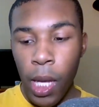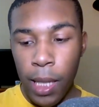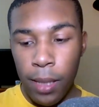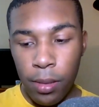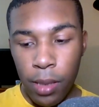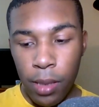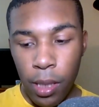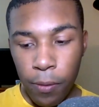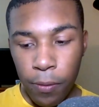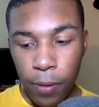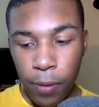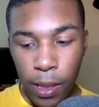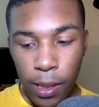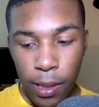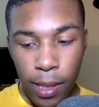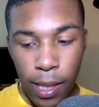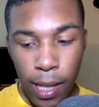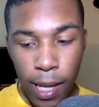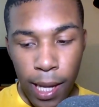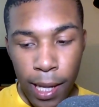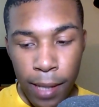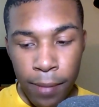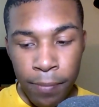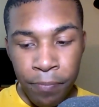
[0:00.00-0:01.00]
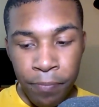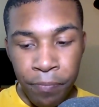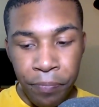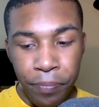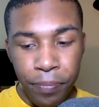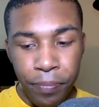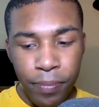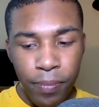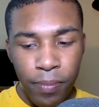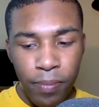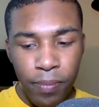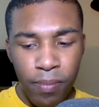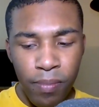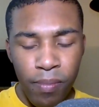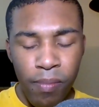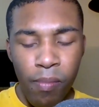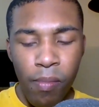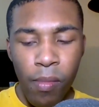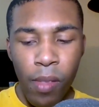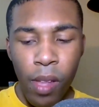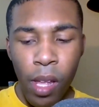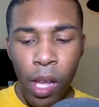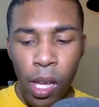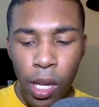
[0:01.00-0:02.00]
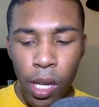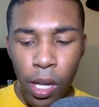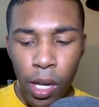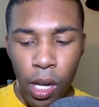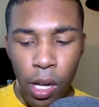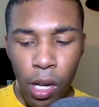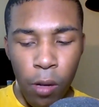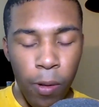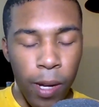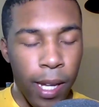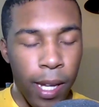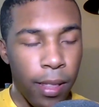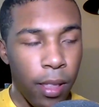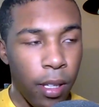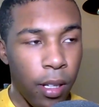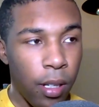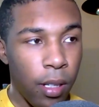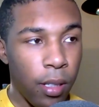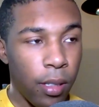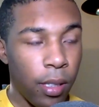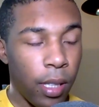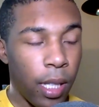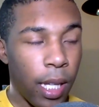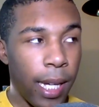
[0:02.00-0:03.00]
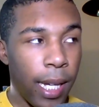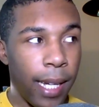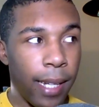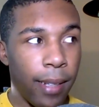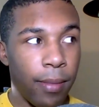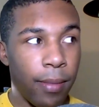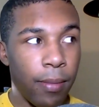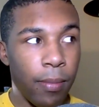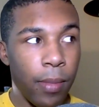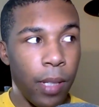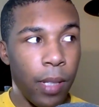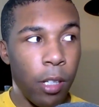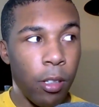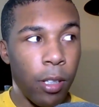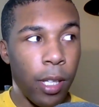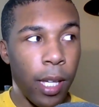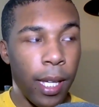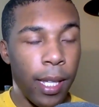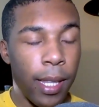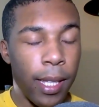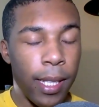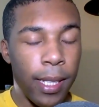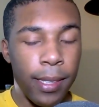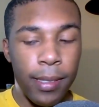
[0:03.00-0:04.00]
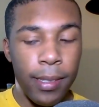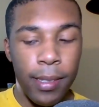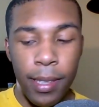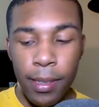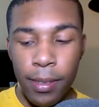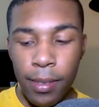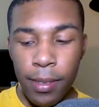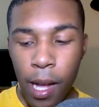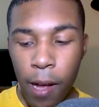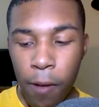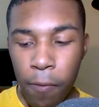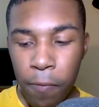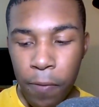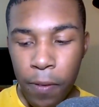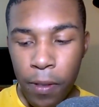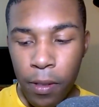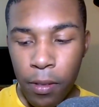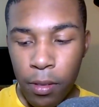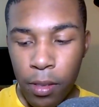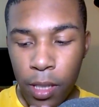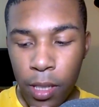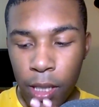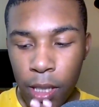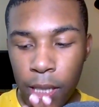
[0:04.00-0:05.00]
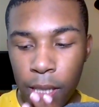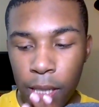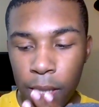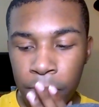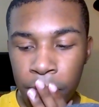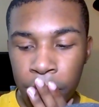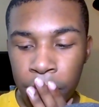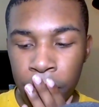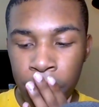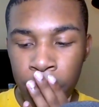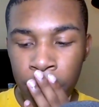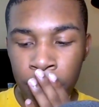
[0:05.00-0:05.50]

and stuff like that you know and they're like okay this does not feel good